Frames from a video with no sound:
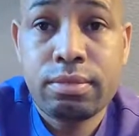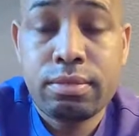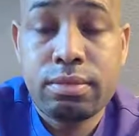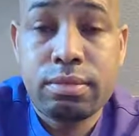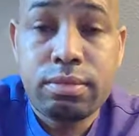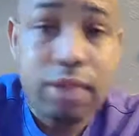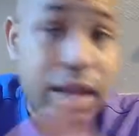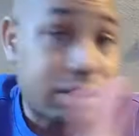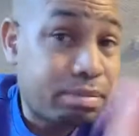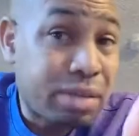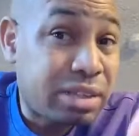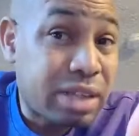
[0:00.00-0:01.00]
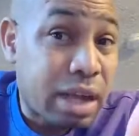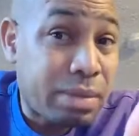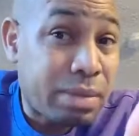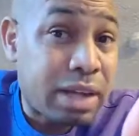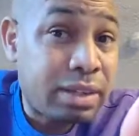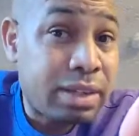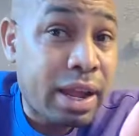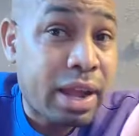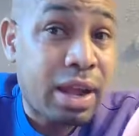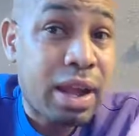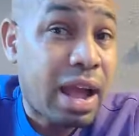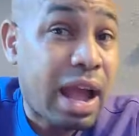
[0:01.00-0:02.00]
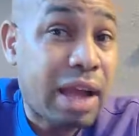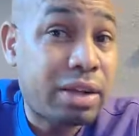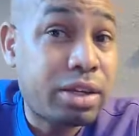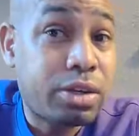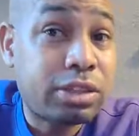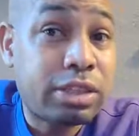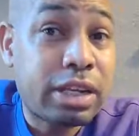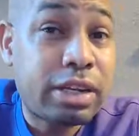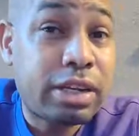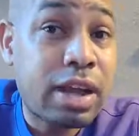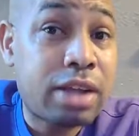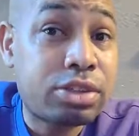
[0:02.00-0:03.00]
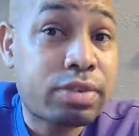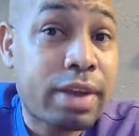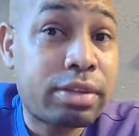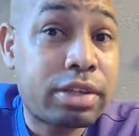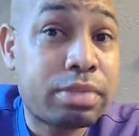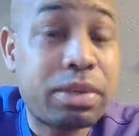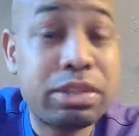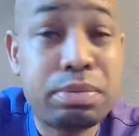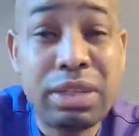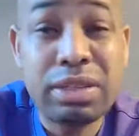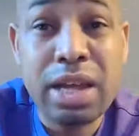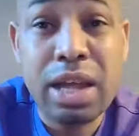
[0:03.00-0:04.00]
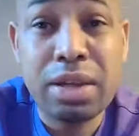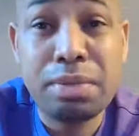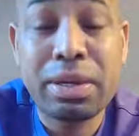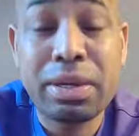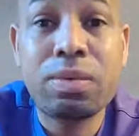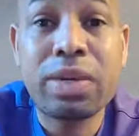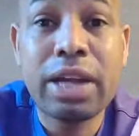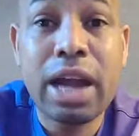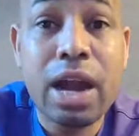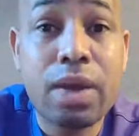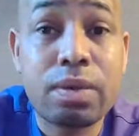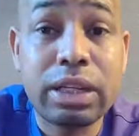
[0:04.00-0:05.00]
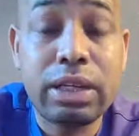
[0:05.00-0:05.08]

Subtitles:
Like my job I got now, I negotiated a contract that's supposed to be salary, but I want it hourly.